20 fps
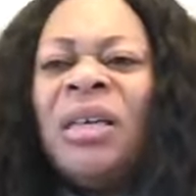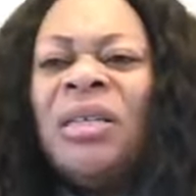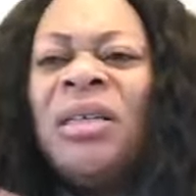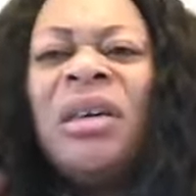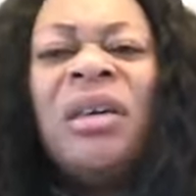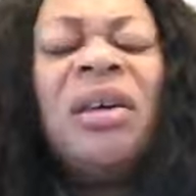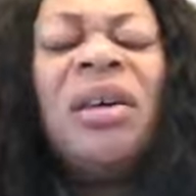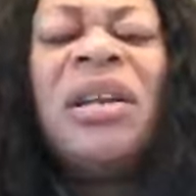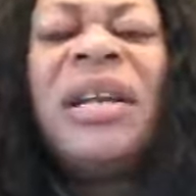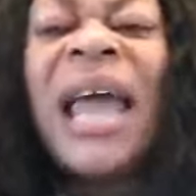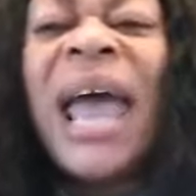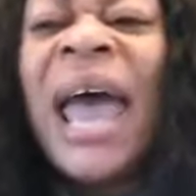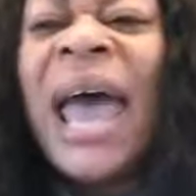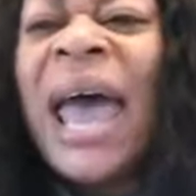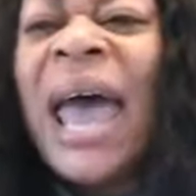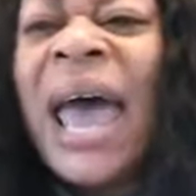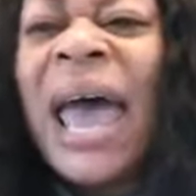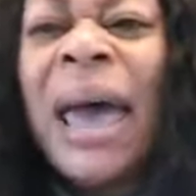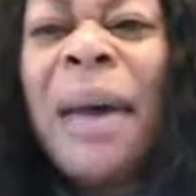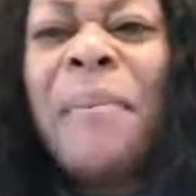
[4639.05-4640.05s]
The
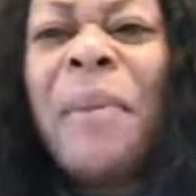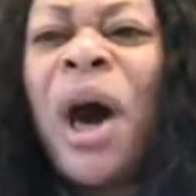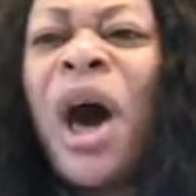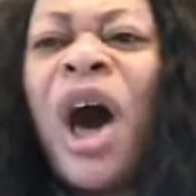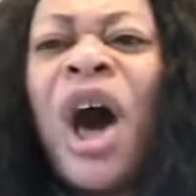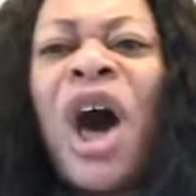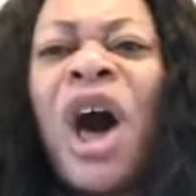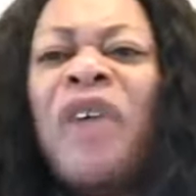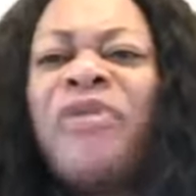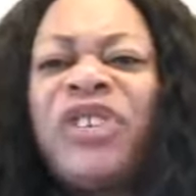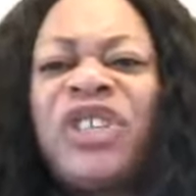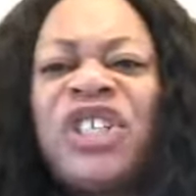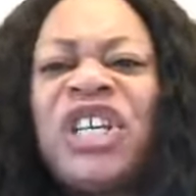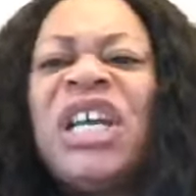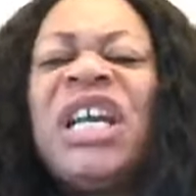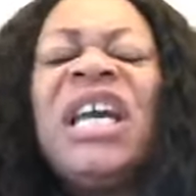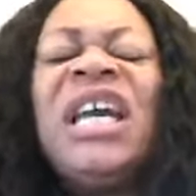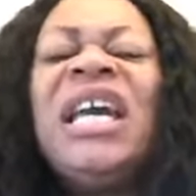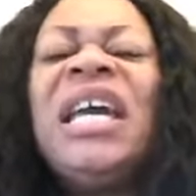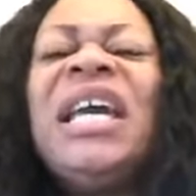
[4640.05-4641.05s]
name of
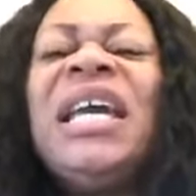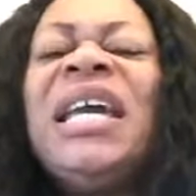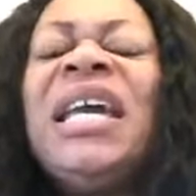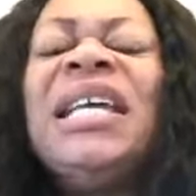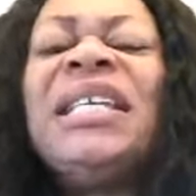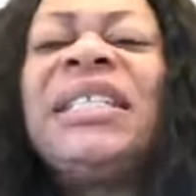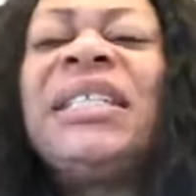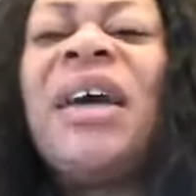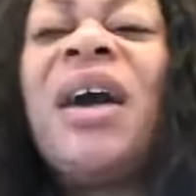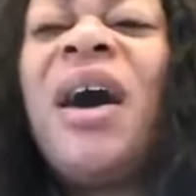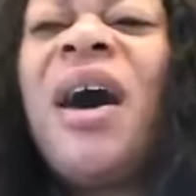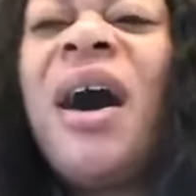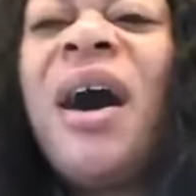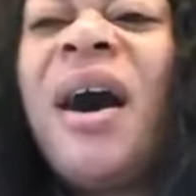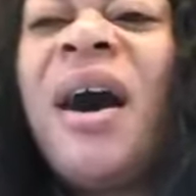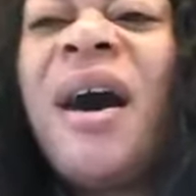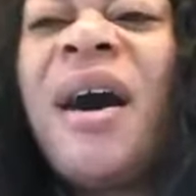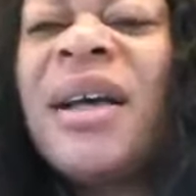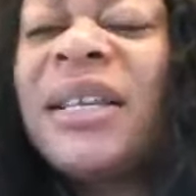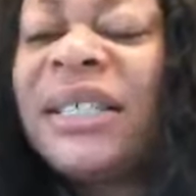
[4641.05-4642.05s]

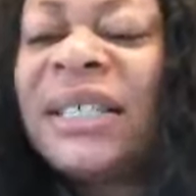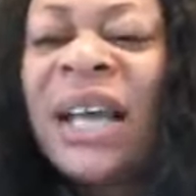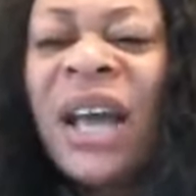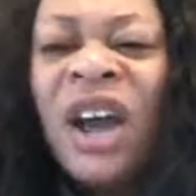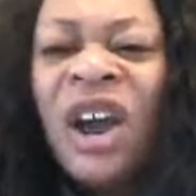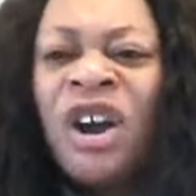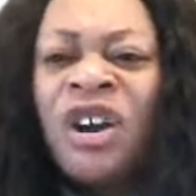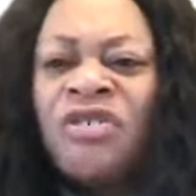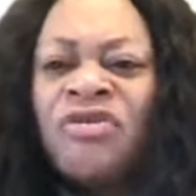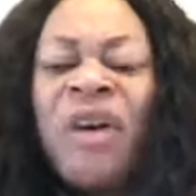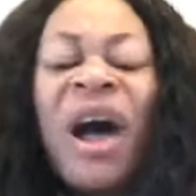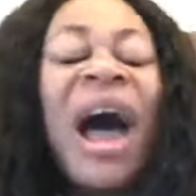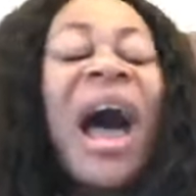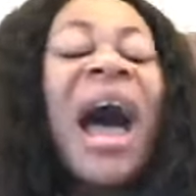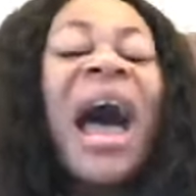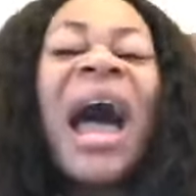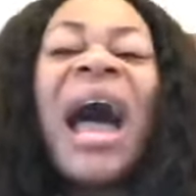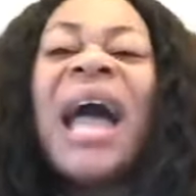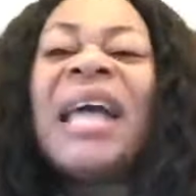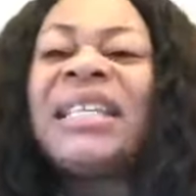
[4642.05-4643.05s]
Jesus
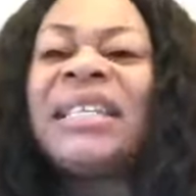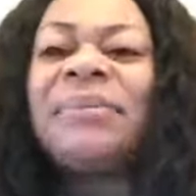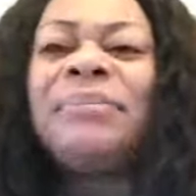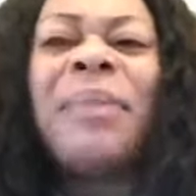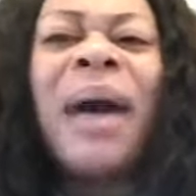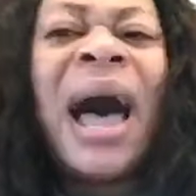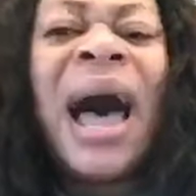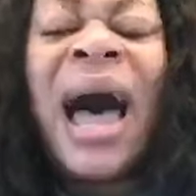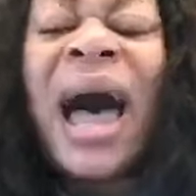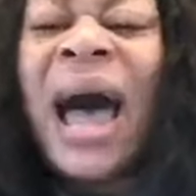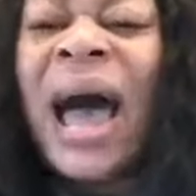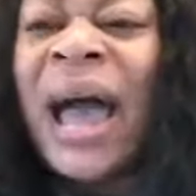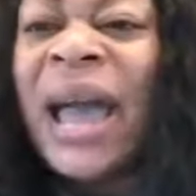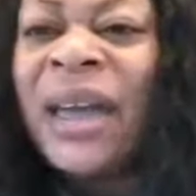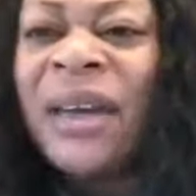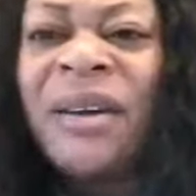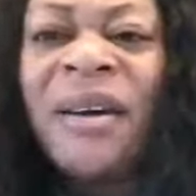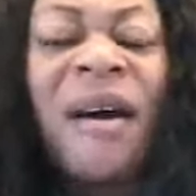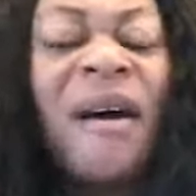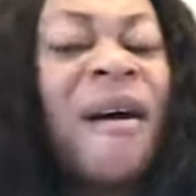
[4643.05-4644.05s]
Christ,
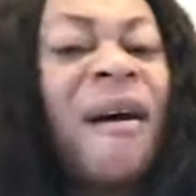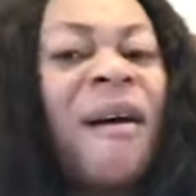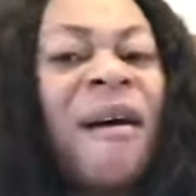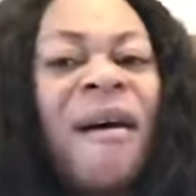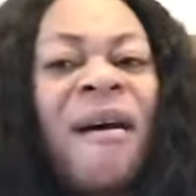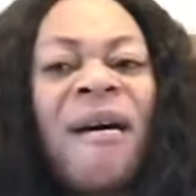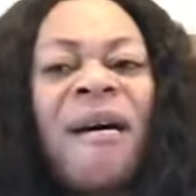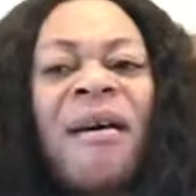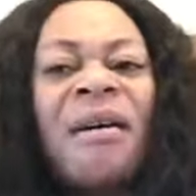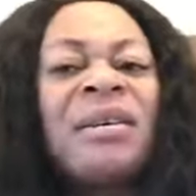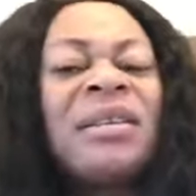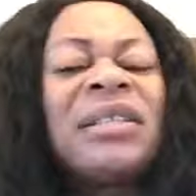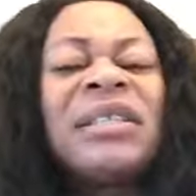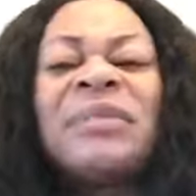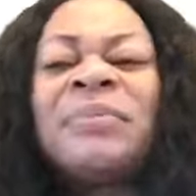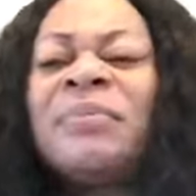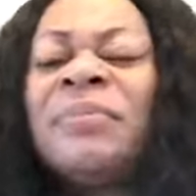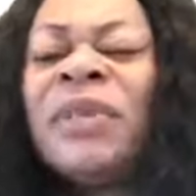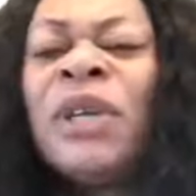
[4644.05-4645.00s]
my God.